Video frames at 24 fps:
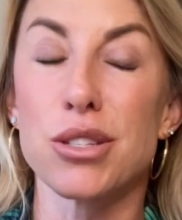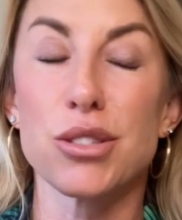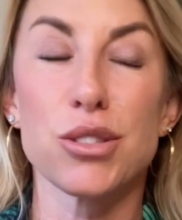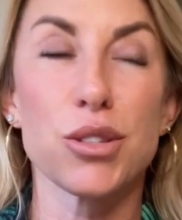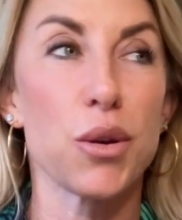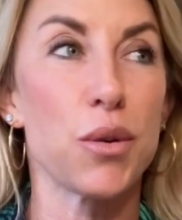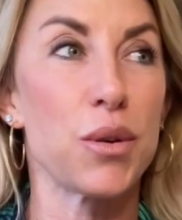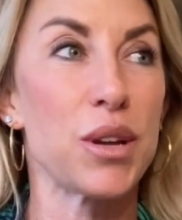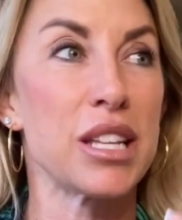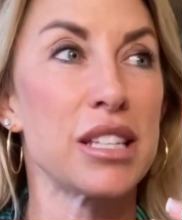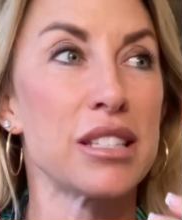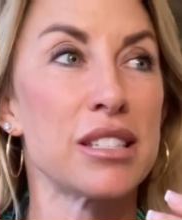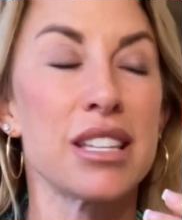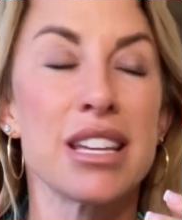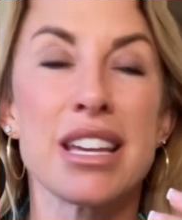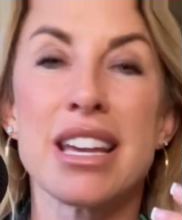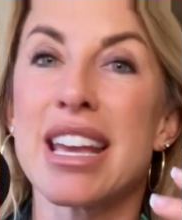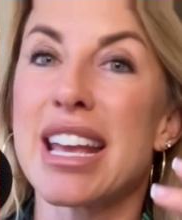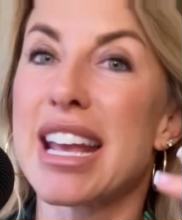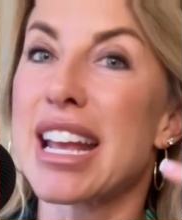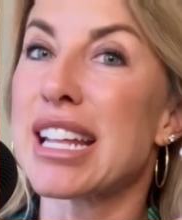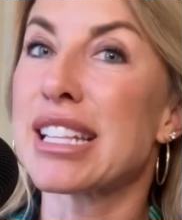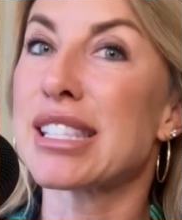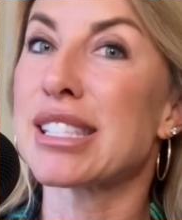So
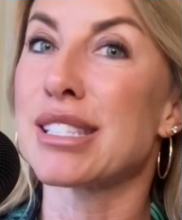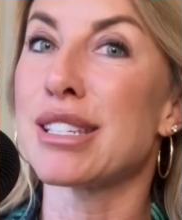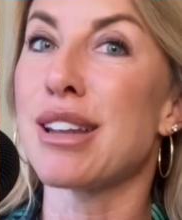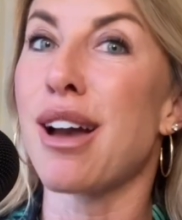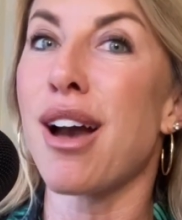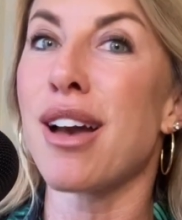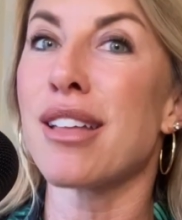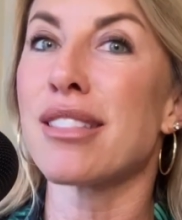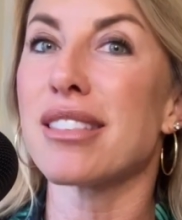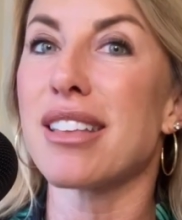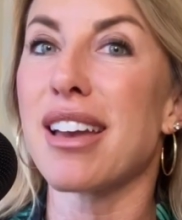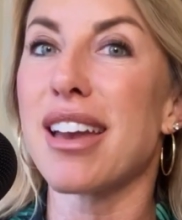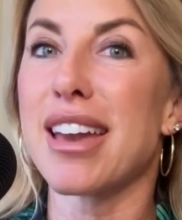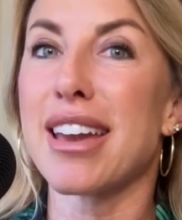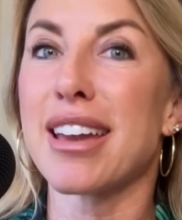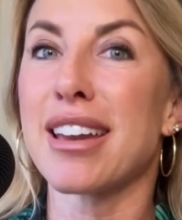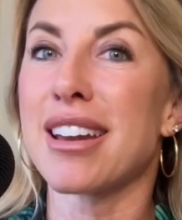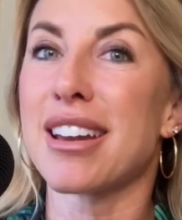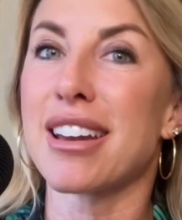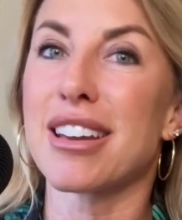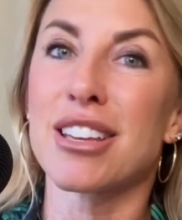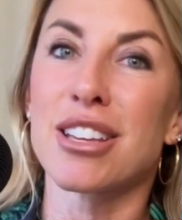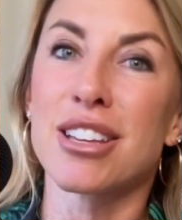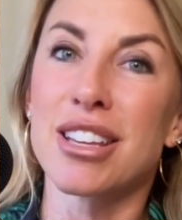it's not
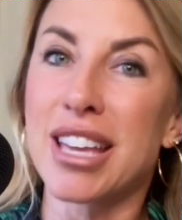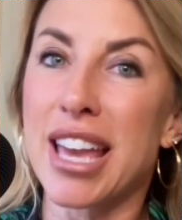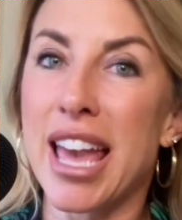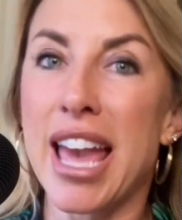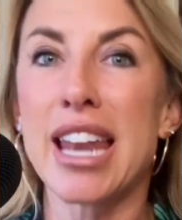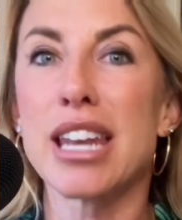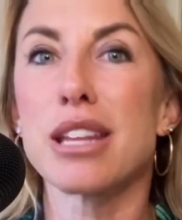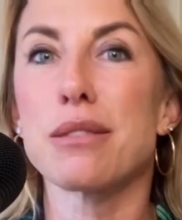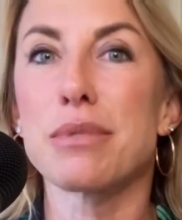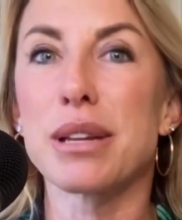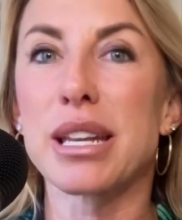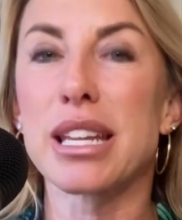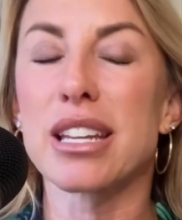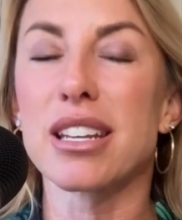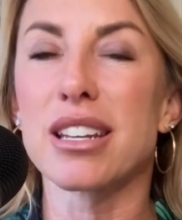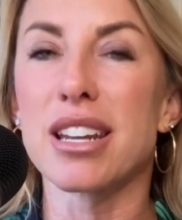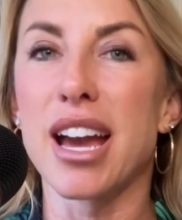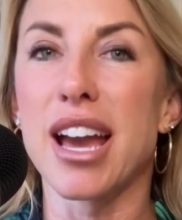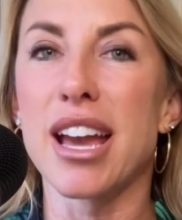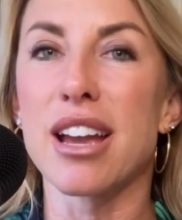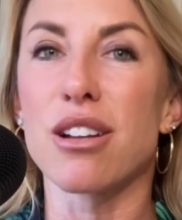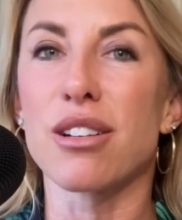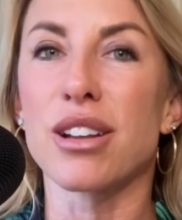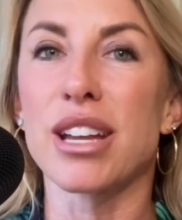like anybody can
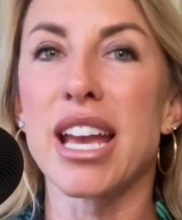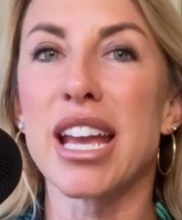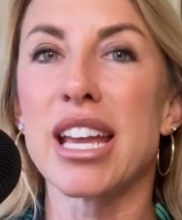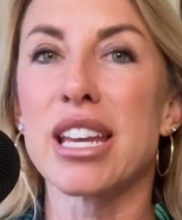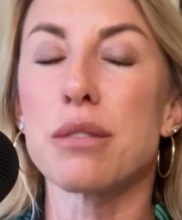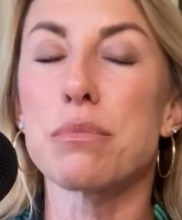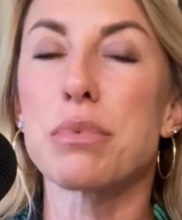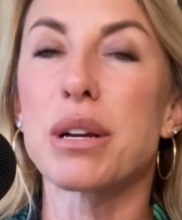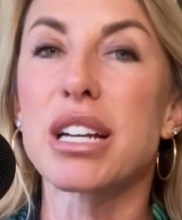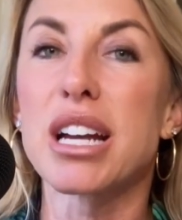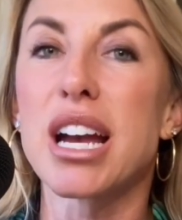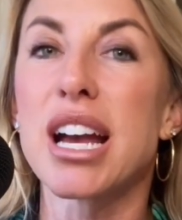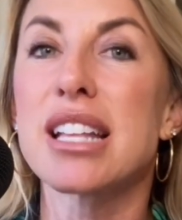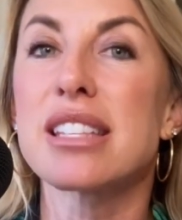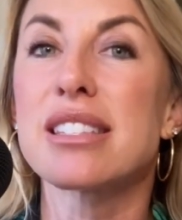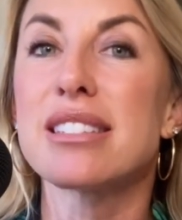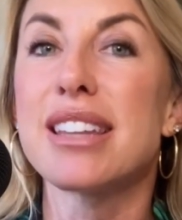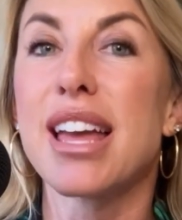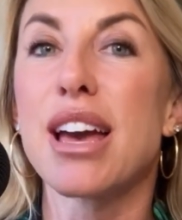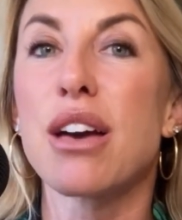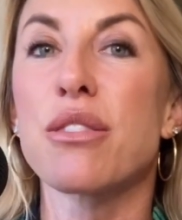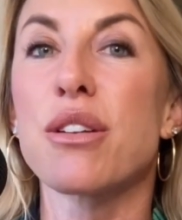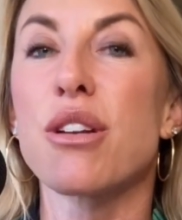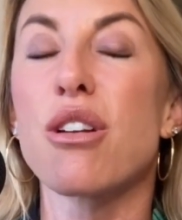hire Katy. But guys,
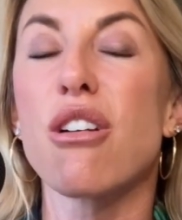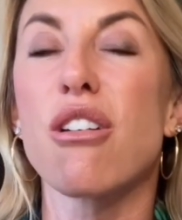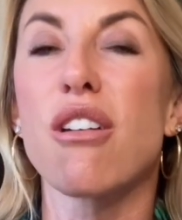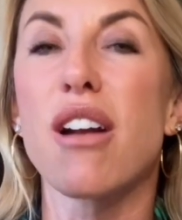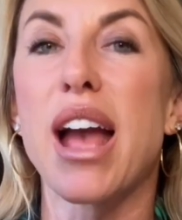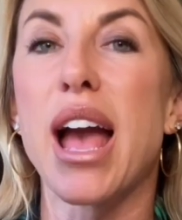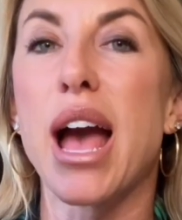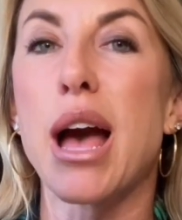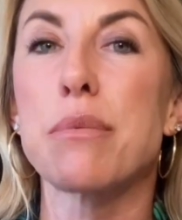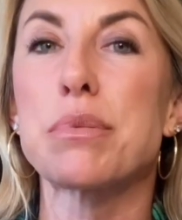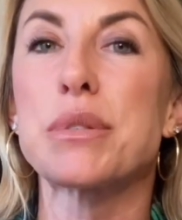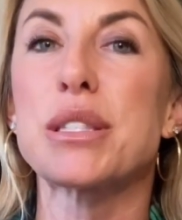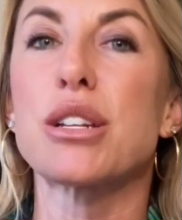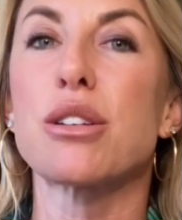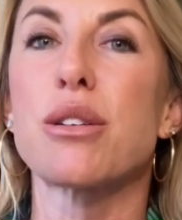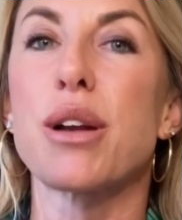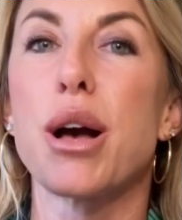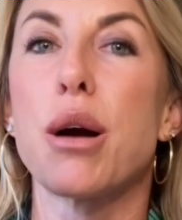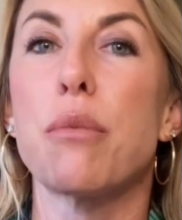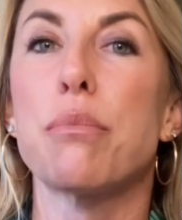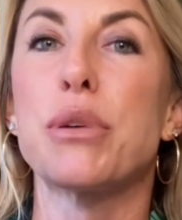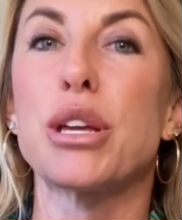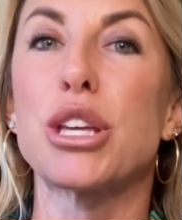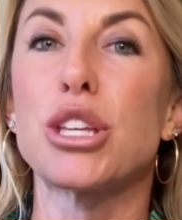now there are apps that are
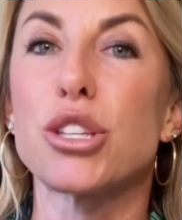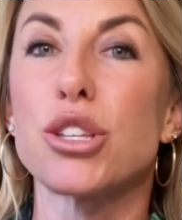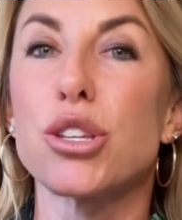helping